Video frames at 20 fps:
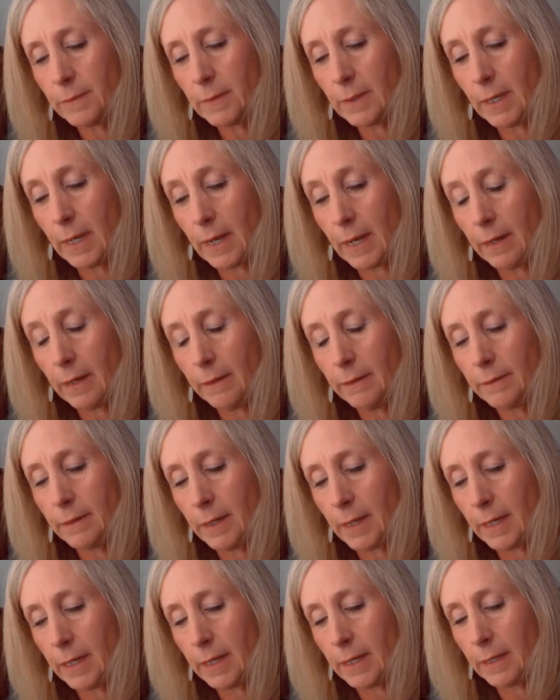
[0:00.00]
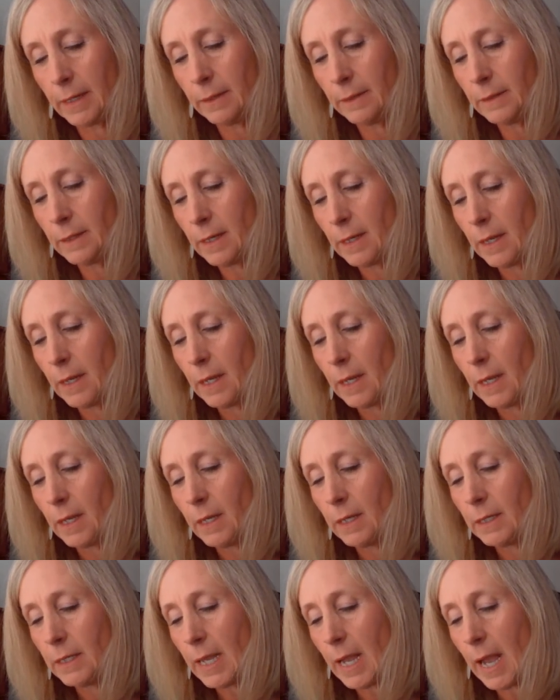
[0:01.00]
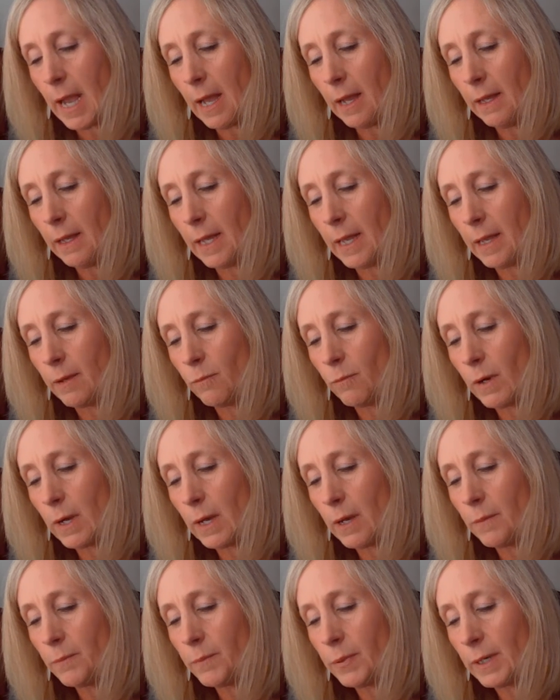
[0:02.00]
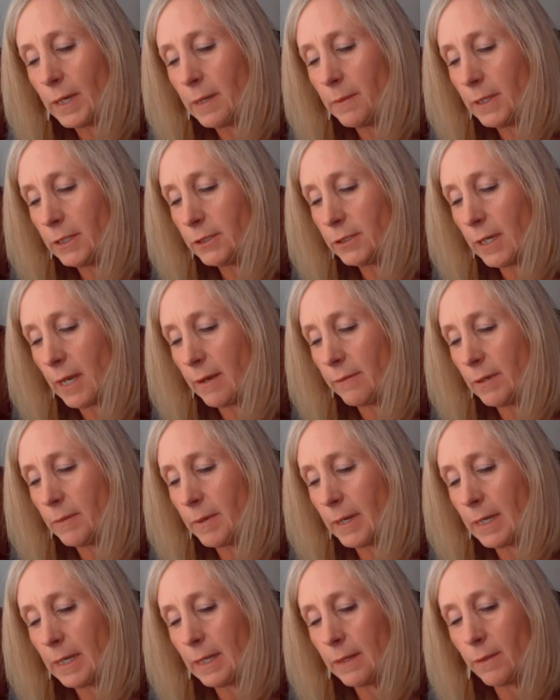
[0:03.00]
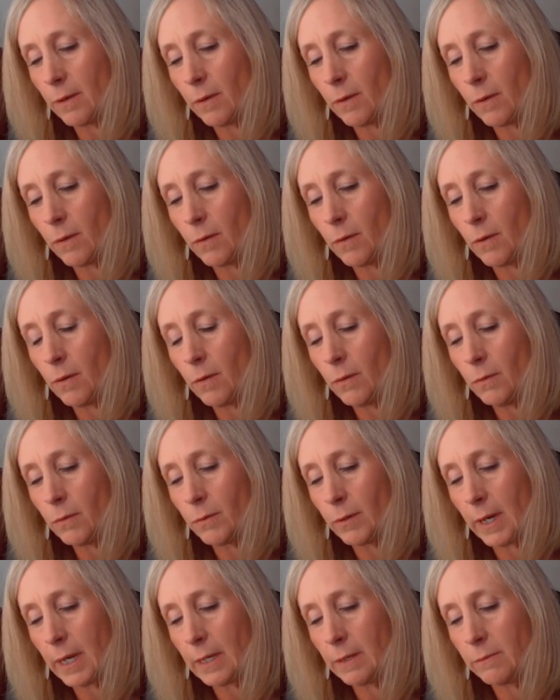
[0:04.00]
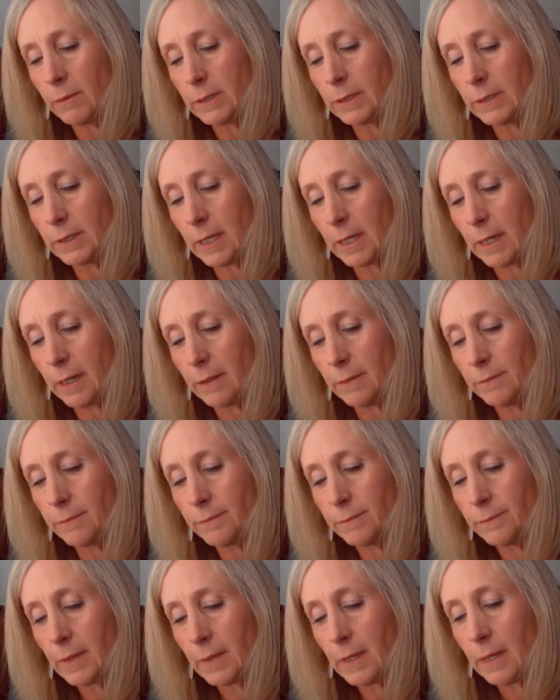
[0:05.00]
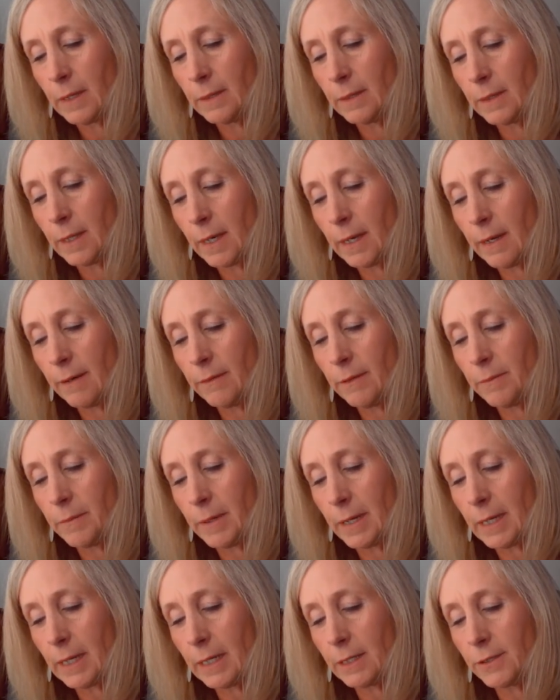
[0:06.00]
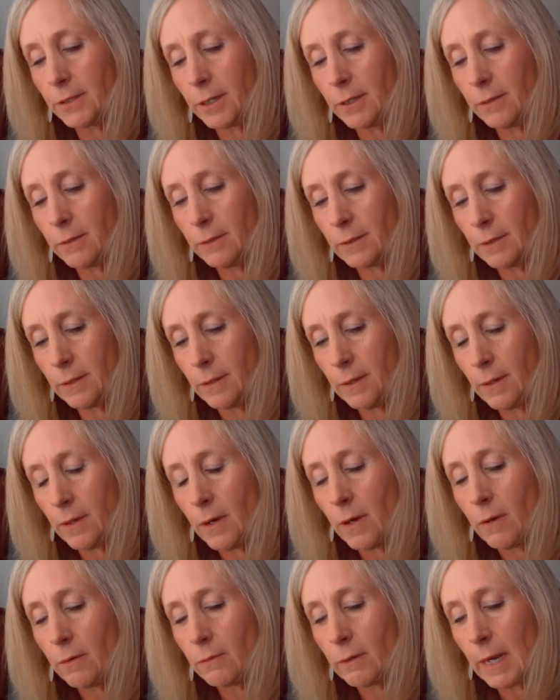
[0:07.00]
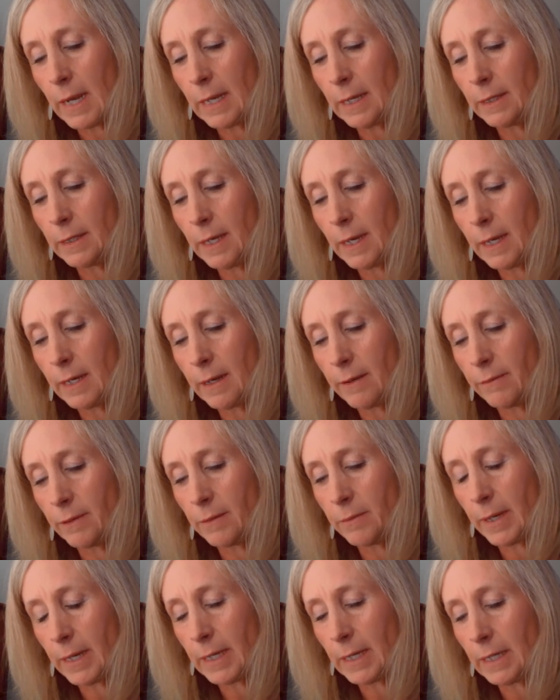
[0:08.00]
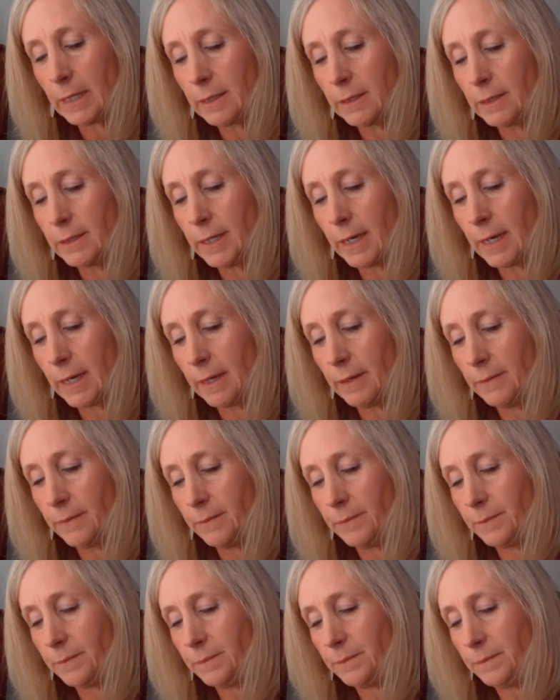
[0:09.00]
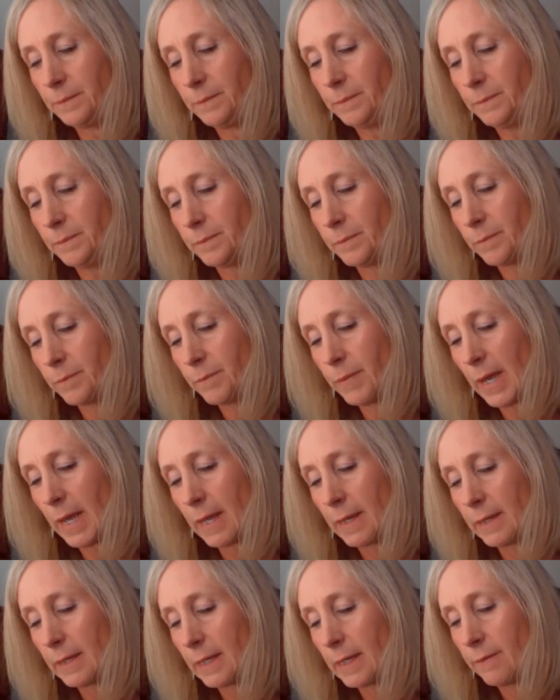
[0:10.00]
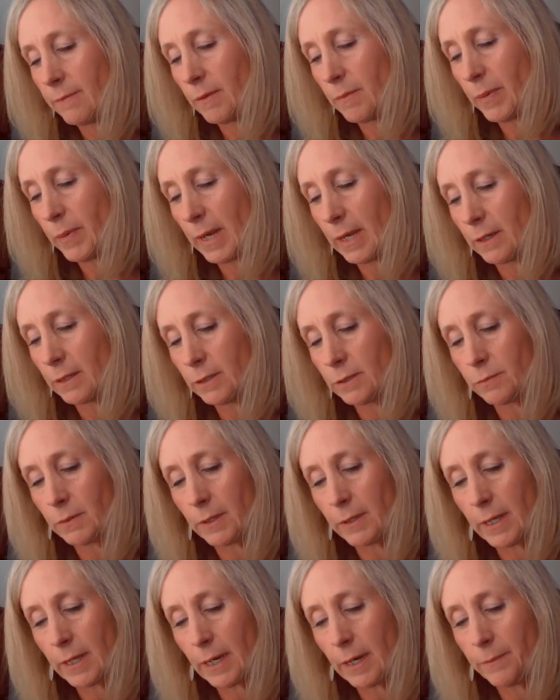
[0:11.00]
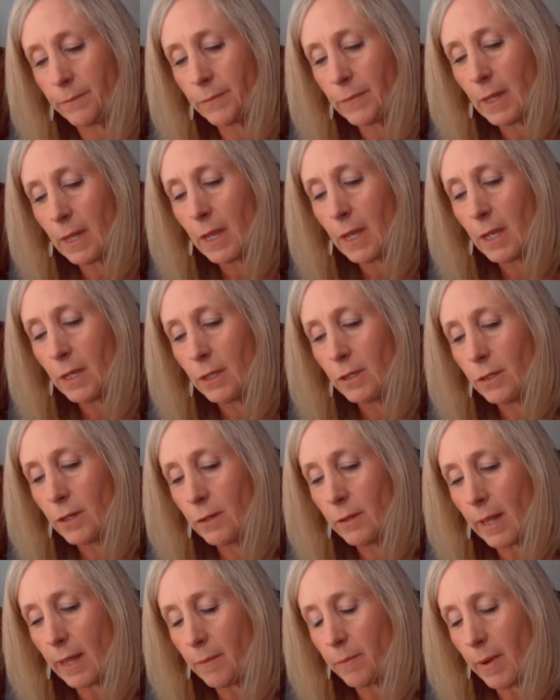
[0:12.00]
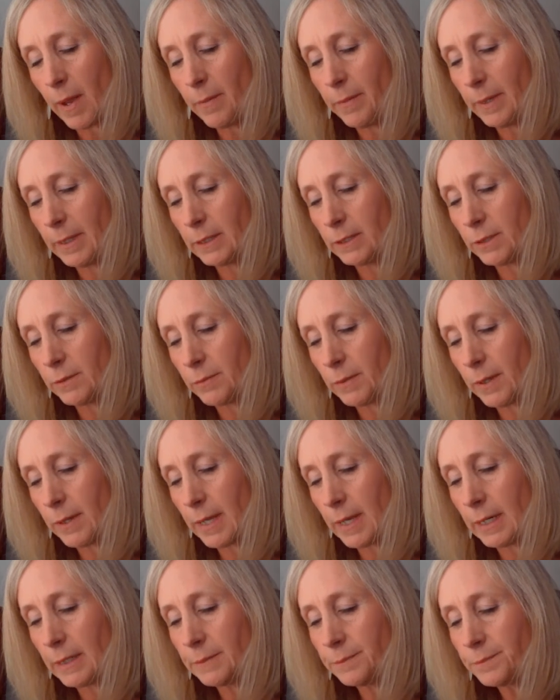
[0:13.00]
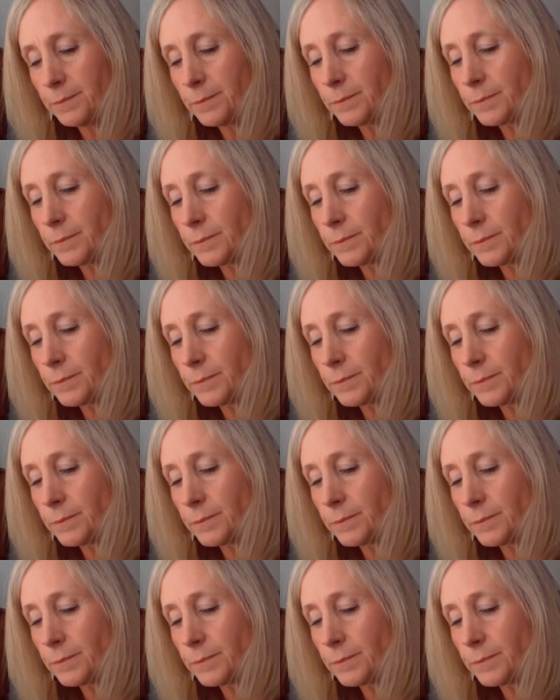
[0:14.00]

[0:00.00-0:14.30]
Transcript: Yeah, and well, pretty much everybody in the whole grade was there. Not everybody, I joked. Right, not everybody. Duh. But even parents were there. Like my parents were there.